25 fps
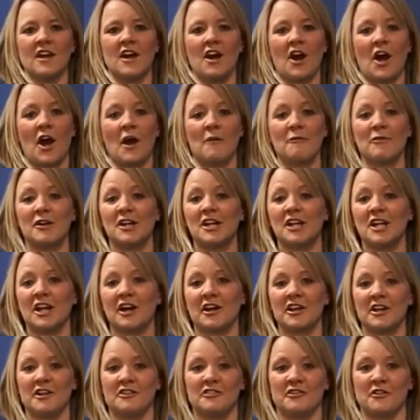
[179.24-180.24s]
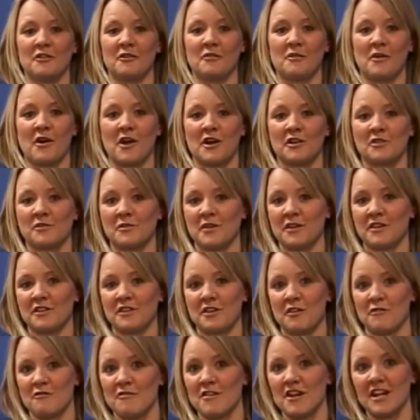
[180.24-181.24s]
I'm really lucky to have worked with
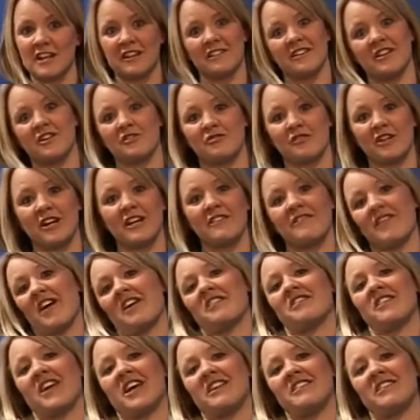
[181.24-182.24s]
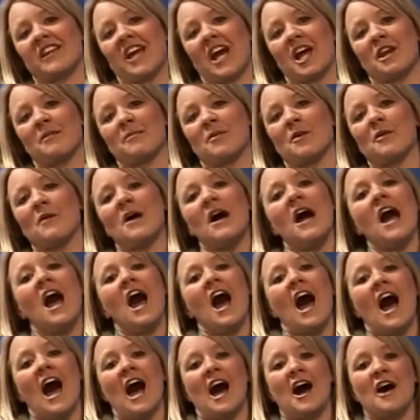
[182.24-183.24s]
this really fascinating animal.
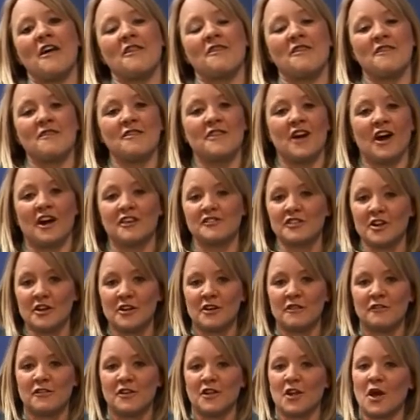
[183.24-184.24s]
I don't know if you